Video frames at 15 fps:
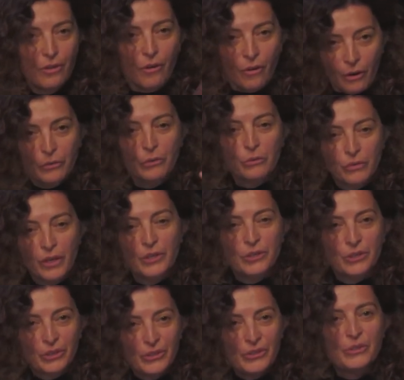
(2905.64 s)
also
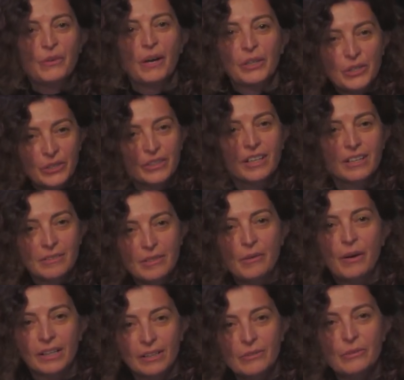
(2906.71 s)
facial construction and so
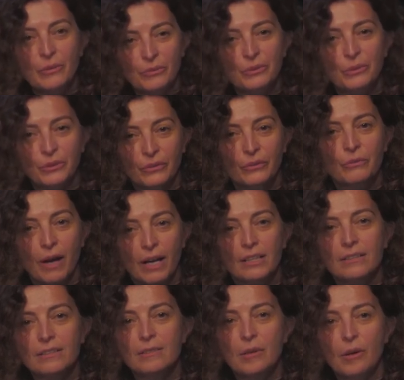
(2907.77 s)
on and so forth,
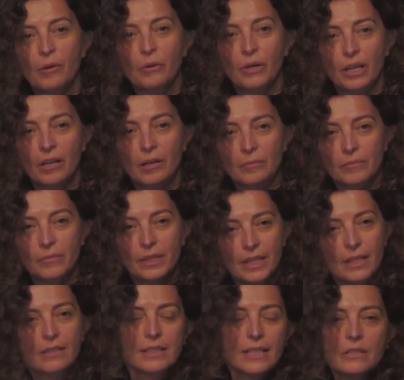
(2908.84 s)
right? So
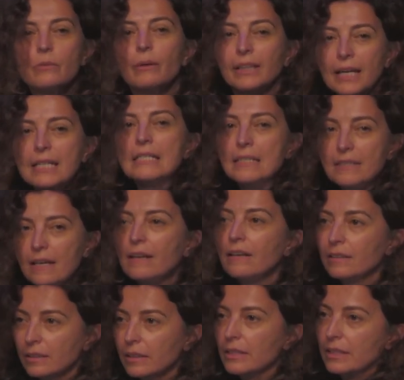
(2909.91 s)
that's what I see
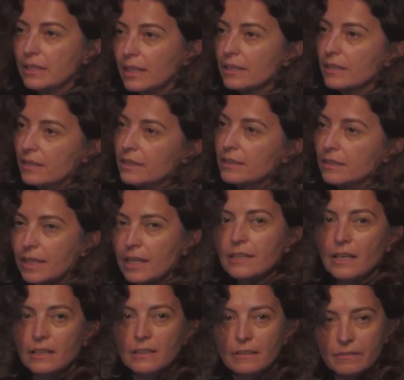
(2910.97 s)
there, and
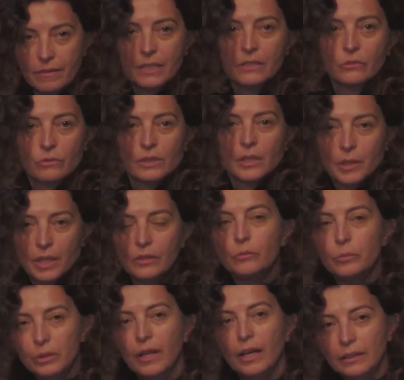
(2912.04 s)
I find it really kind of
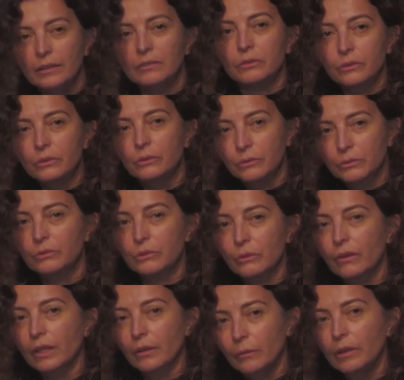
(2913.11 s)
productive to
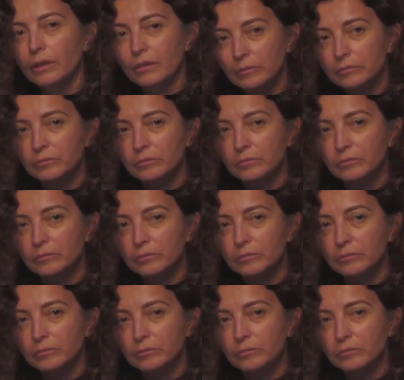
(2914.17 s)
think with.